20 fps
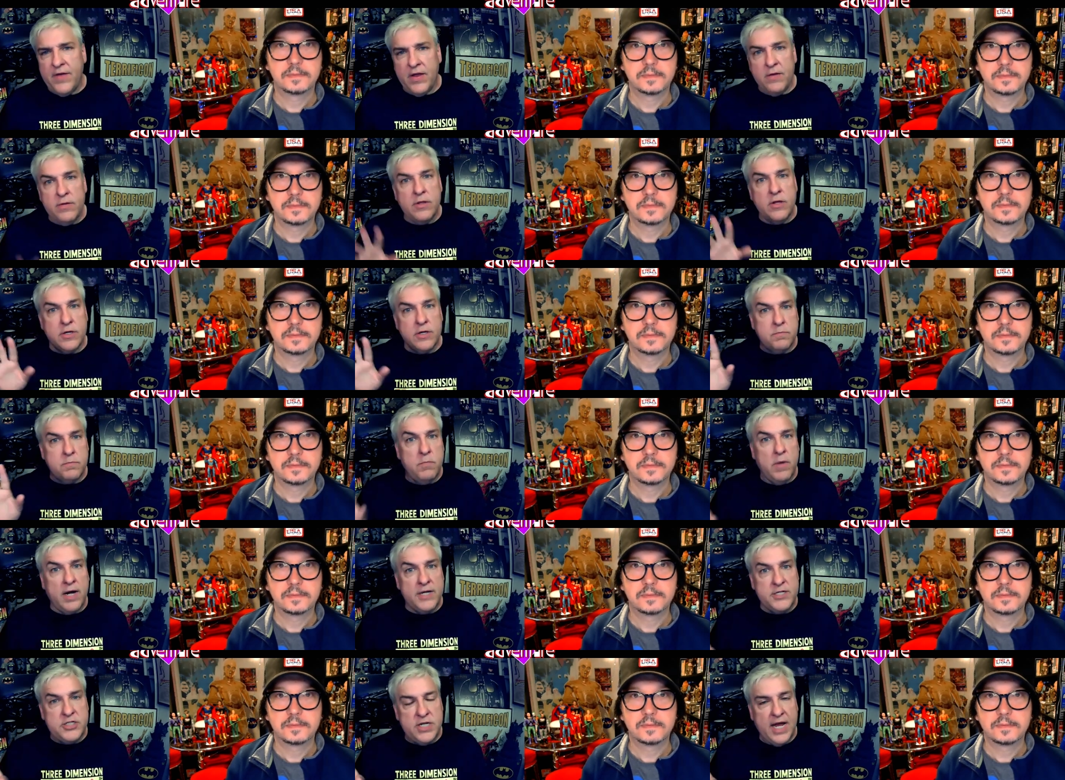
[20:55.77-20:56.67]
Speaker 1: It looked
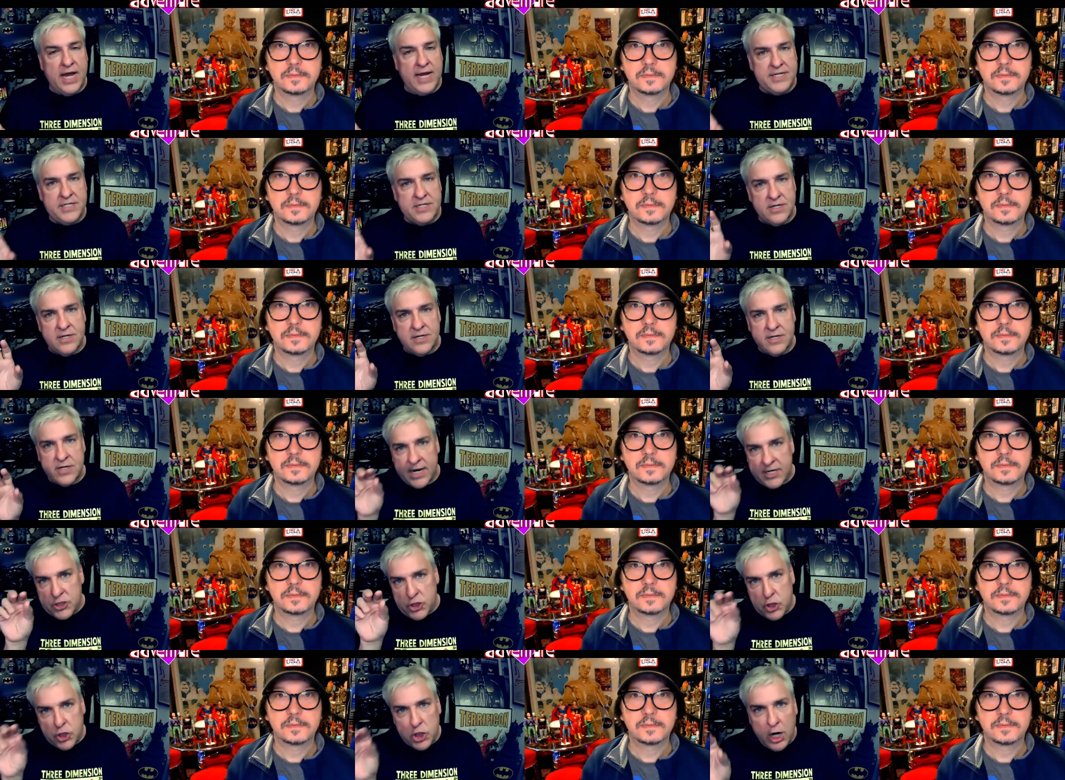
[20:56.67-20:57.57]
much nicer and,
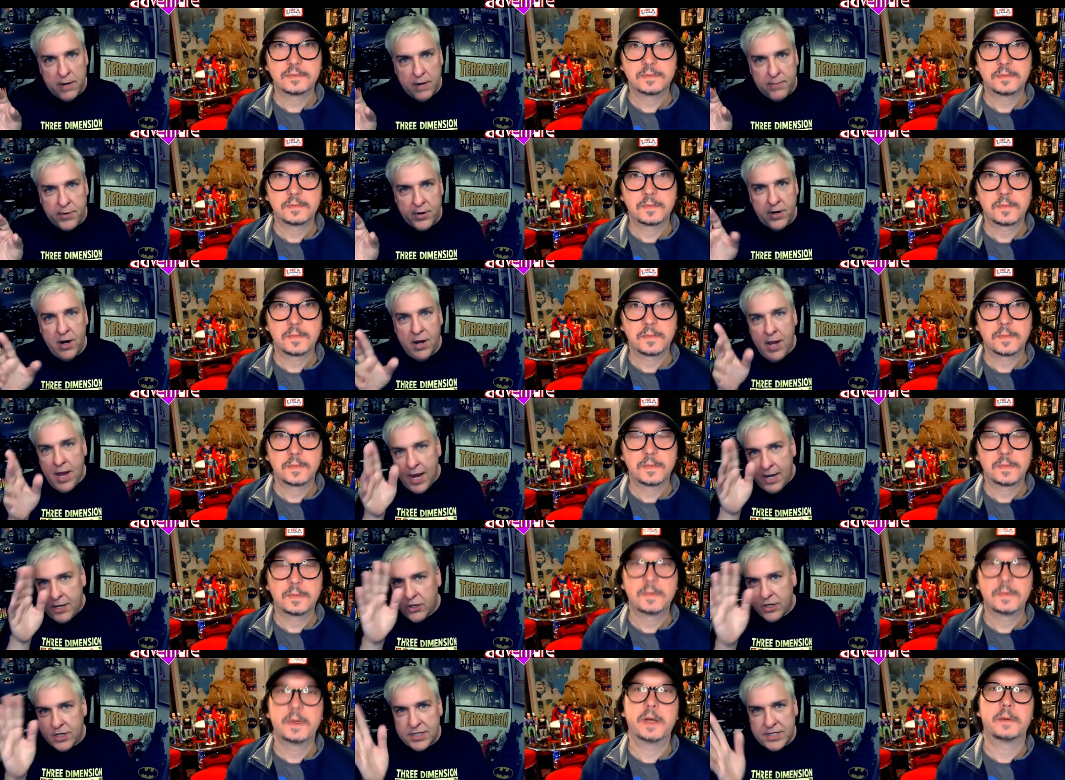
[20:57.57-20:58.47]
and sharper,
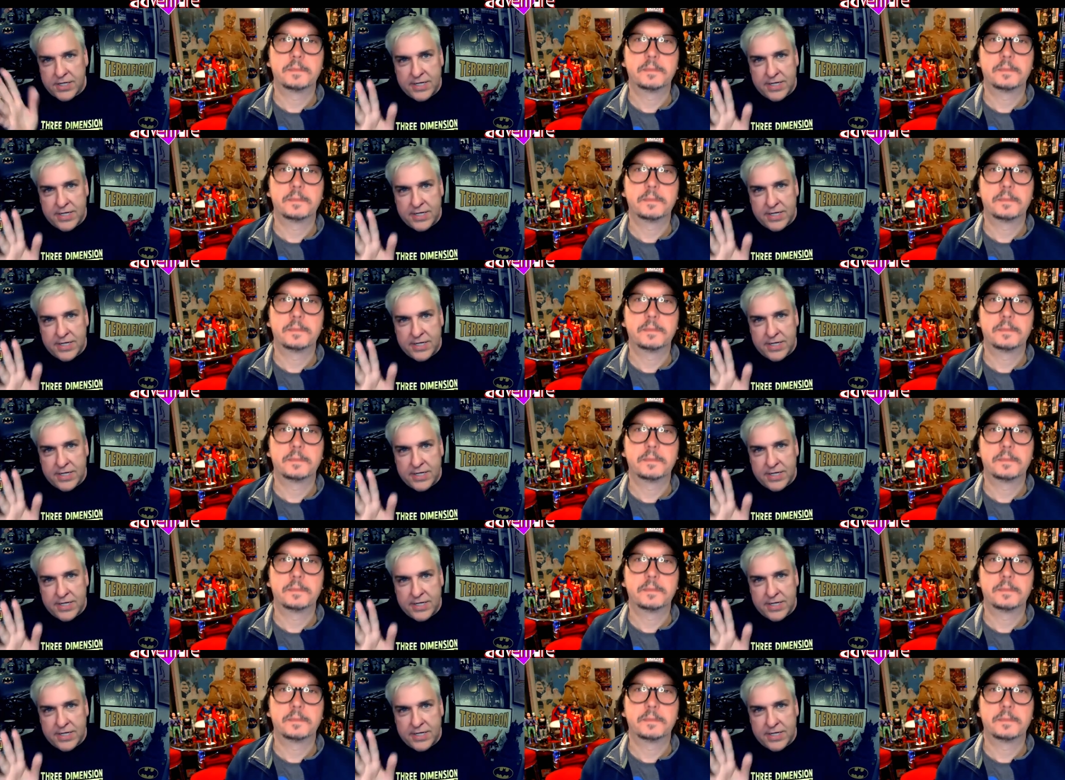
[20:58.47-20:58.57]
and you could yep.